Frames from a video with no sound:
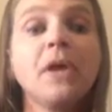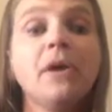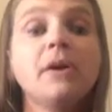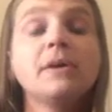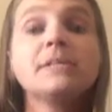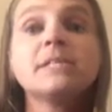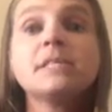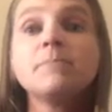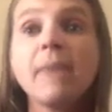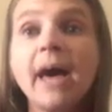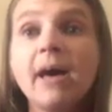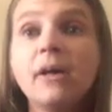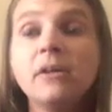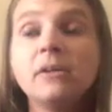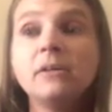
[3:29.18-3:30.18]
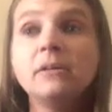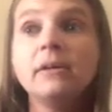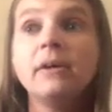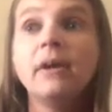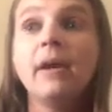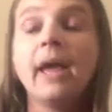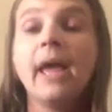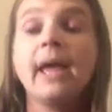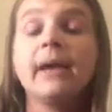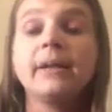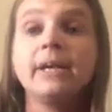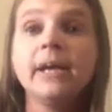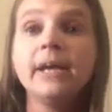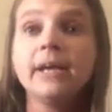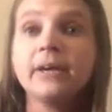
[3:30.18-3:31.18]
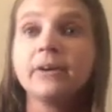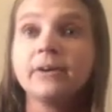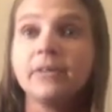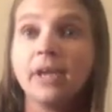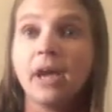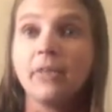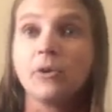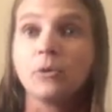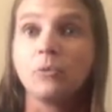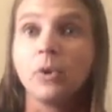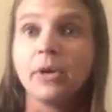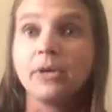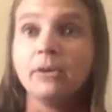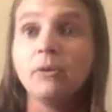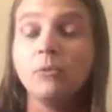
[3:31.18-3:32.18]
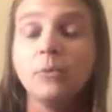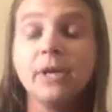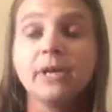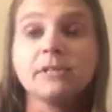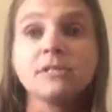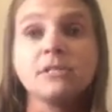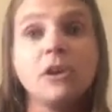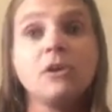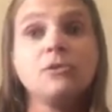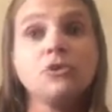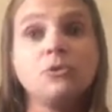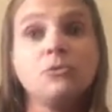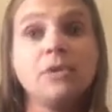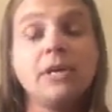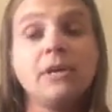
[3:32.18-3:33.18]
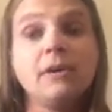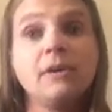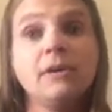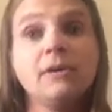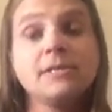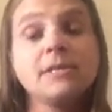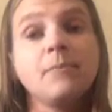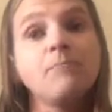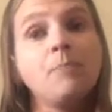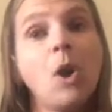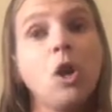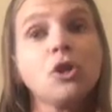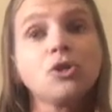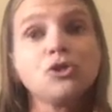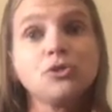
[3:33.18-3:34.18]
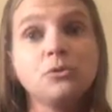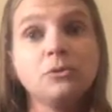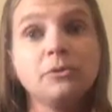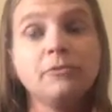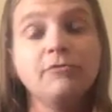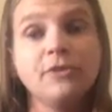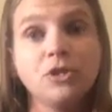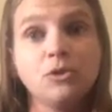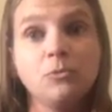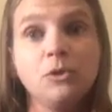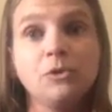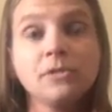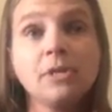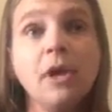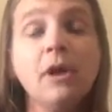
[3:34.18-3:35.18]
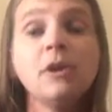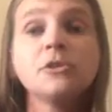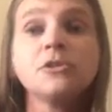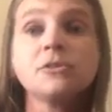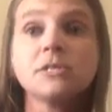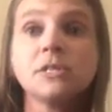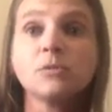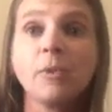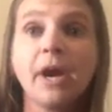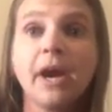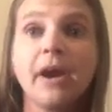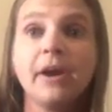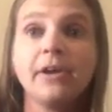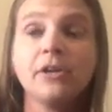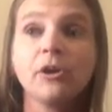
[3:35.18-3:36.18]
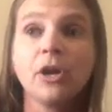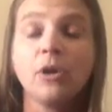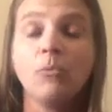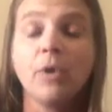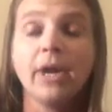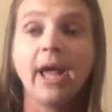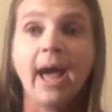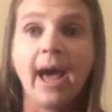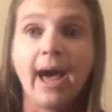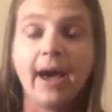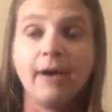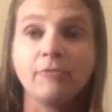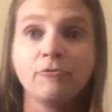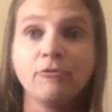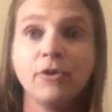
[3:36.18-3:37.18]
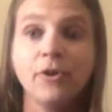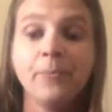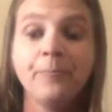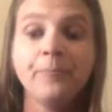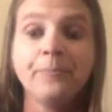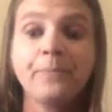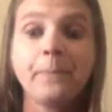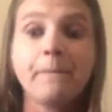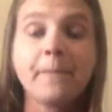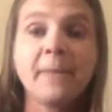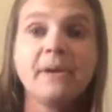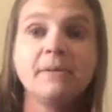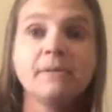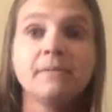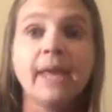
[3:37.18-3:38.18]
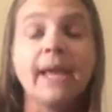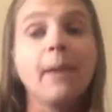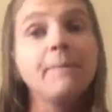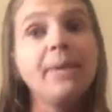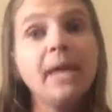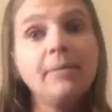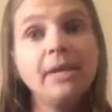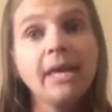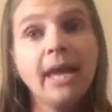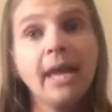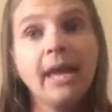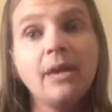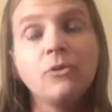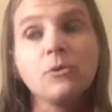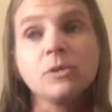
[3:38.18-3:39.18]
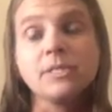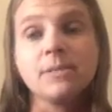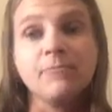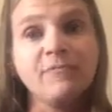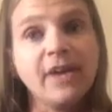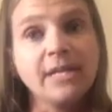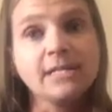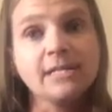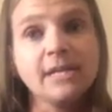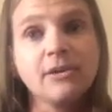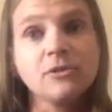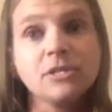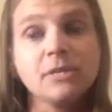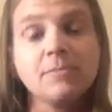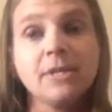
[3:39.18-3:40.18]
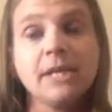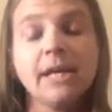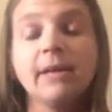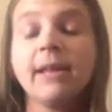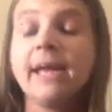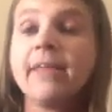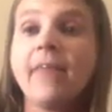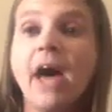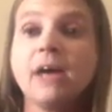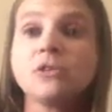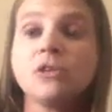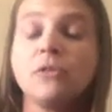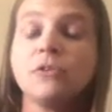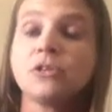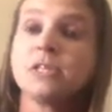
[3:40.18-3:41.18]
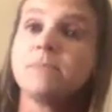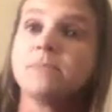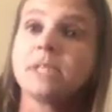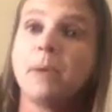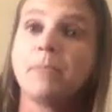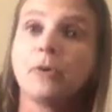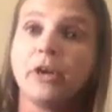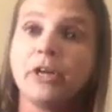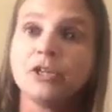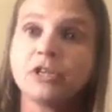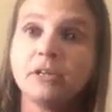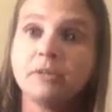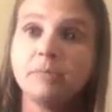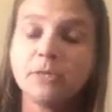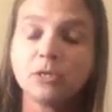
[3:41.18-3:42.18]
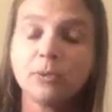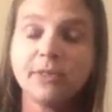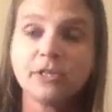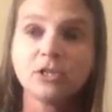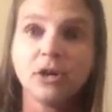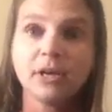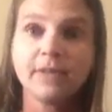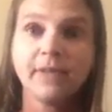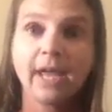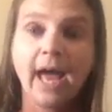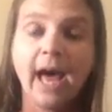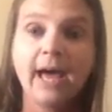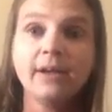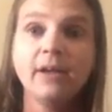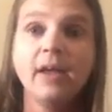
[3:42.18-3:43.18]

smell and hear the other one, we can start doing some partial visuals. So this is where you're going to want to have like a baby gate or some fencing or something like that, so there's some separation between the dog and the cat.